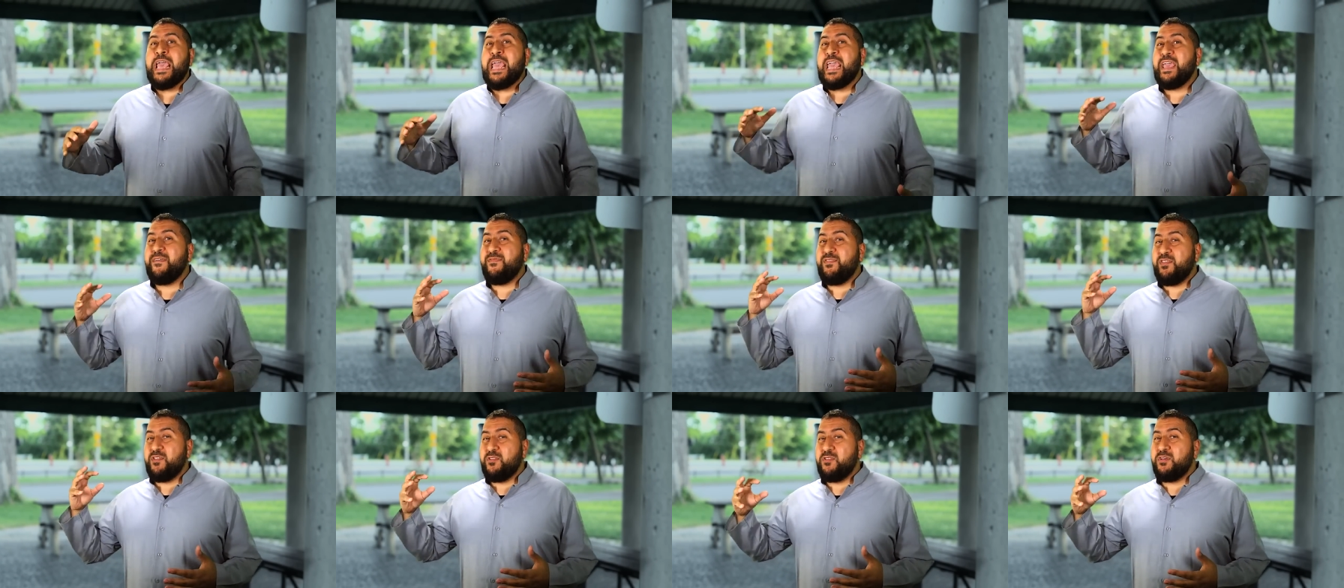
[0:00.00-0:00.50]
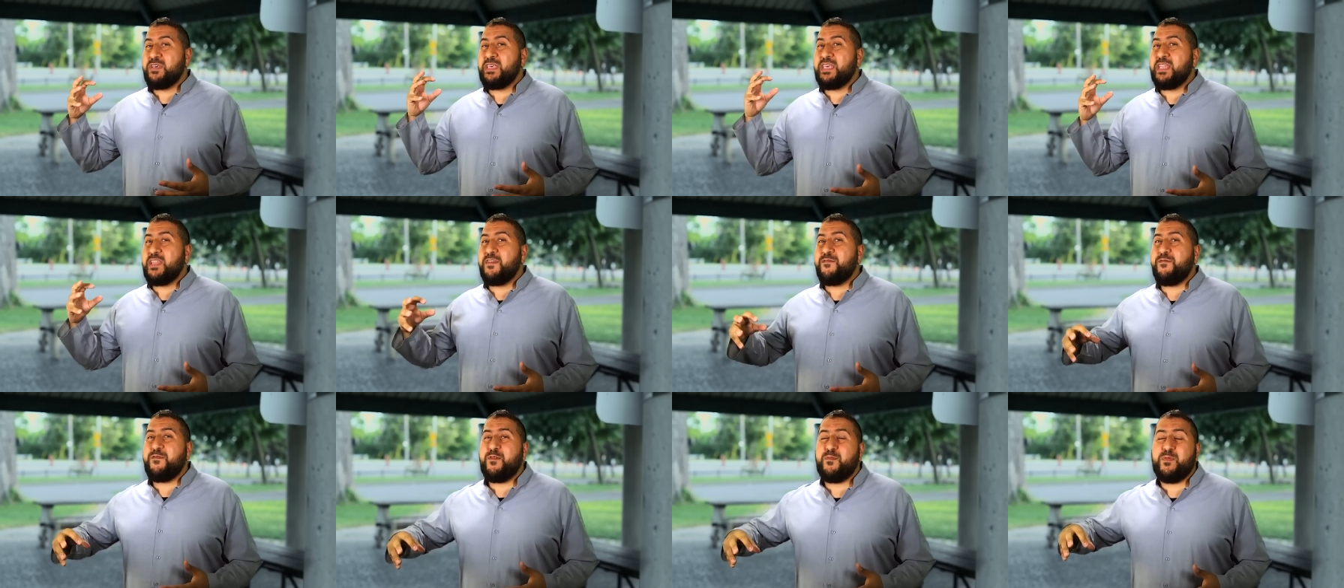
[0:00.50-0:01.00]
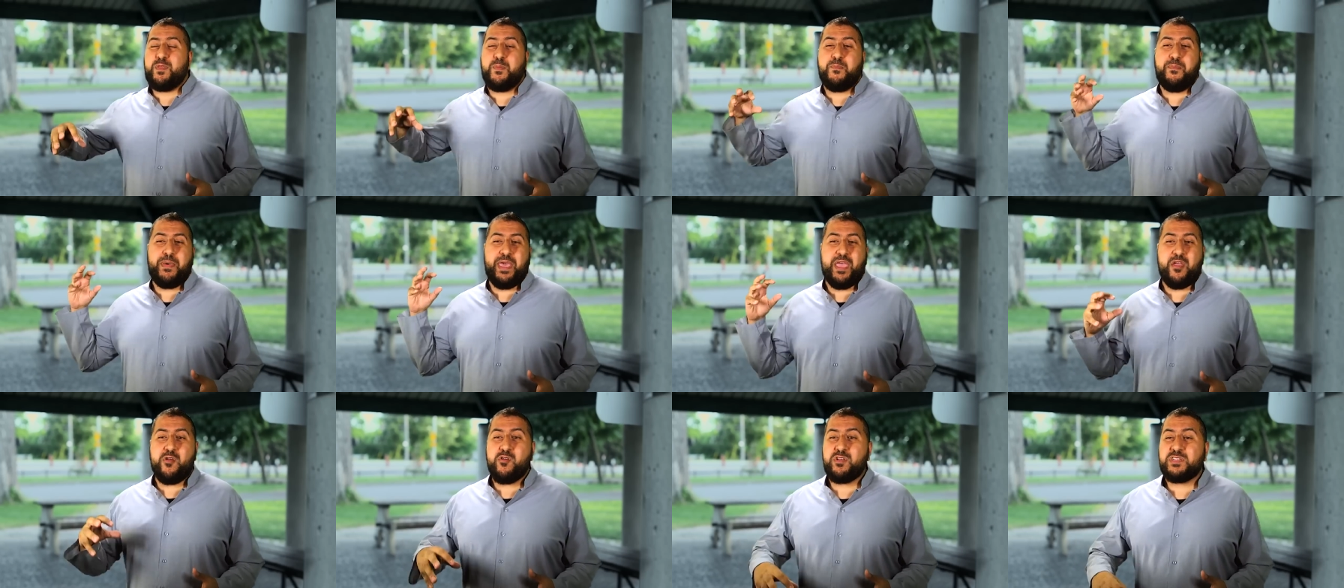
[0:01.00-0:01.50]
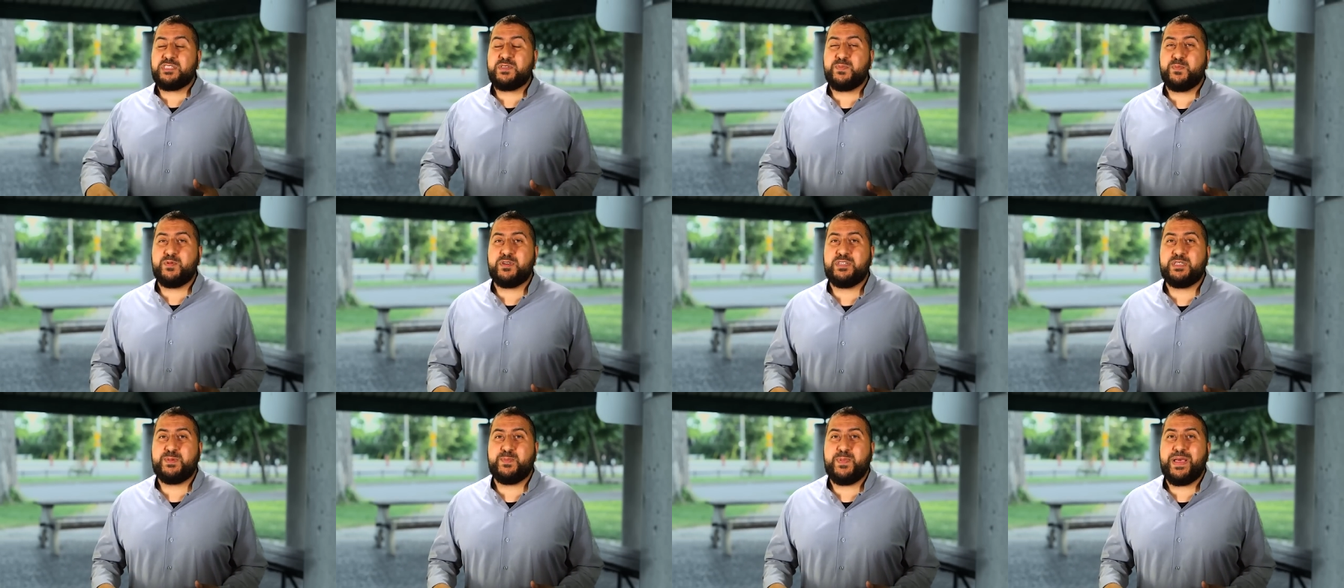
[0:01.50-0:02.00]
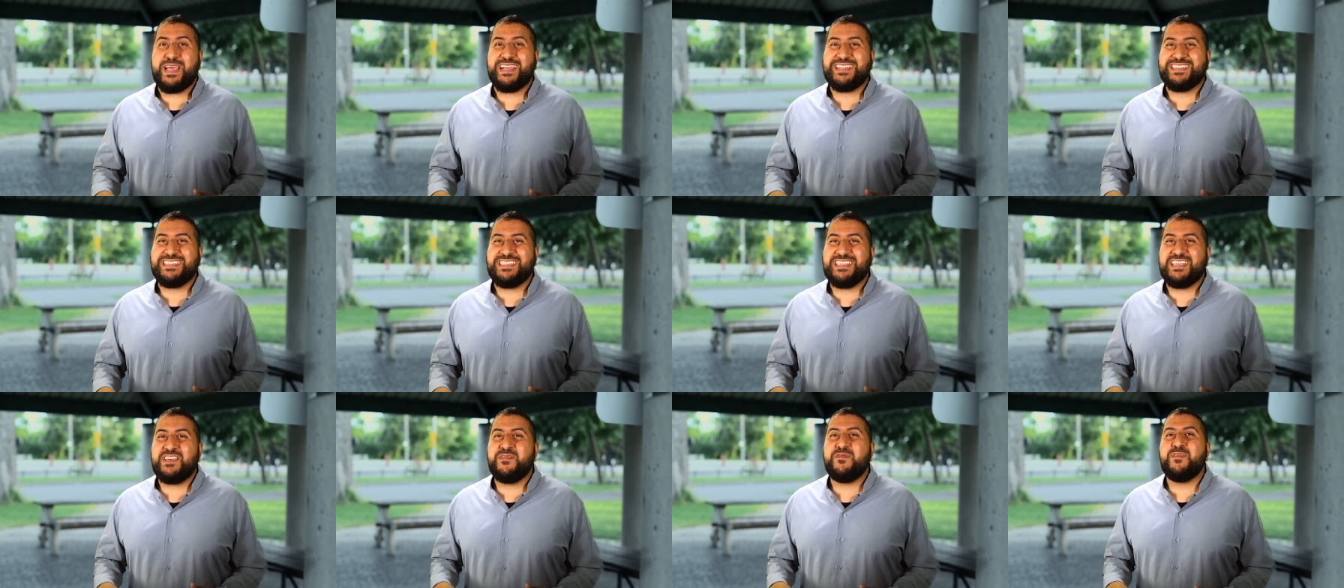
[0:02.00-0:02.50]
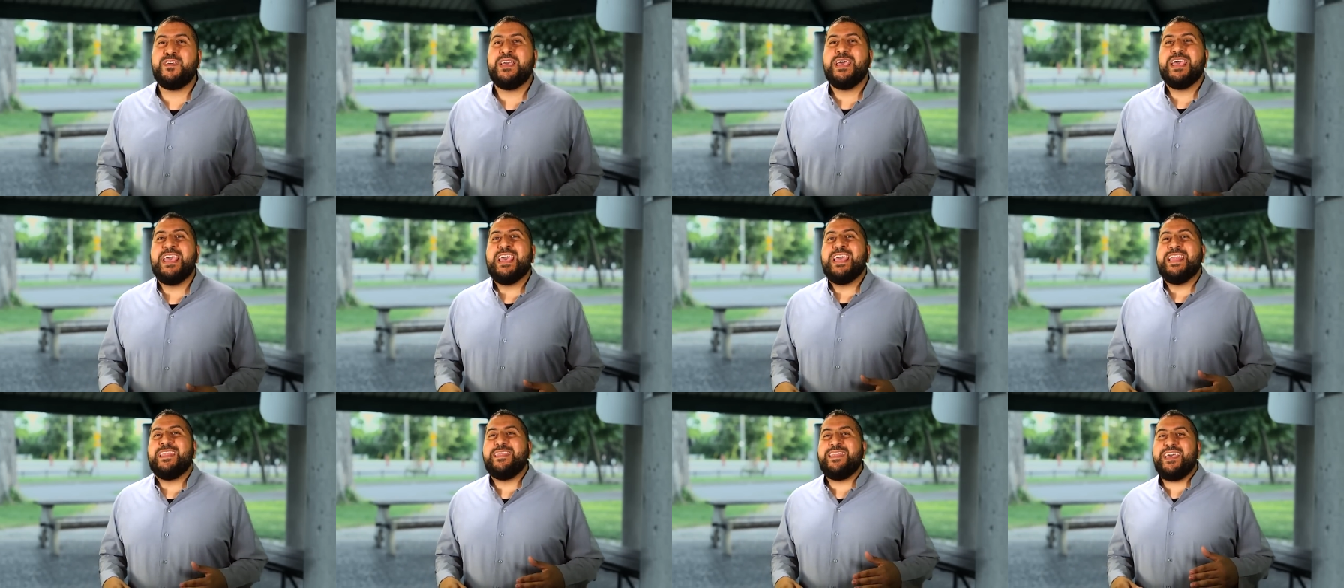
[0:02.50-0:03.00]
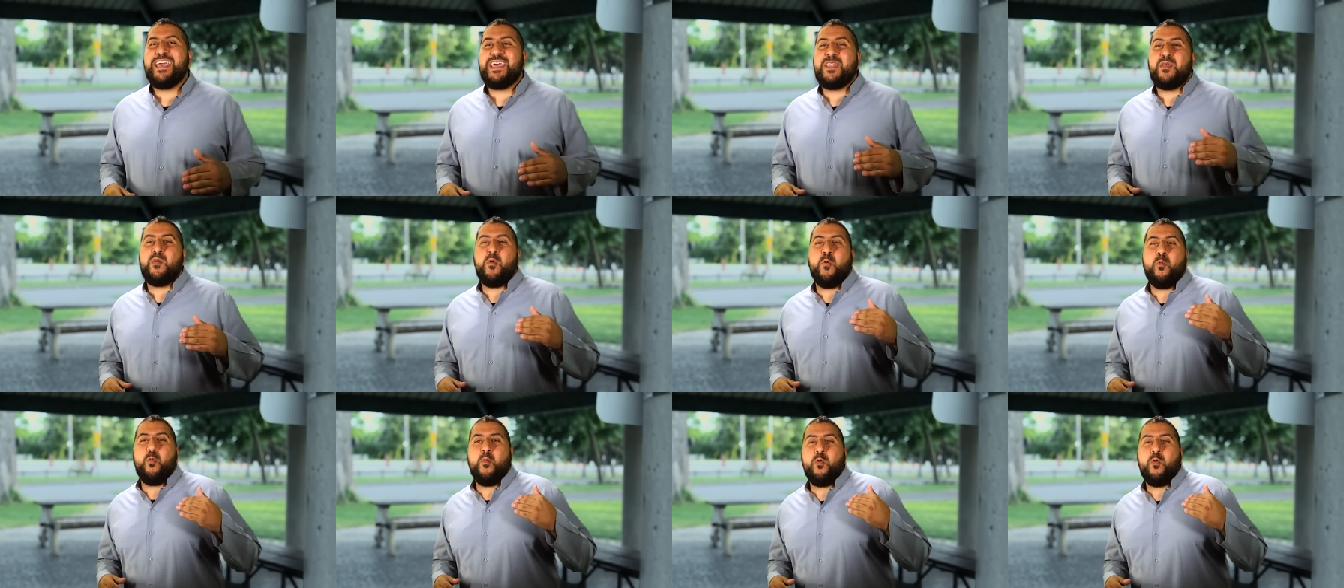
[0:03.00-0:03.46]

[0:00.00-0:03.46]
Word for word: If you look at it from the parents' perspective, that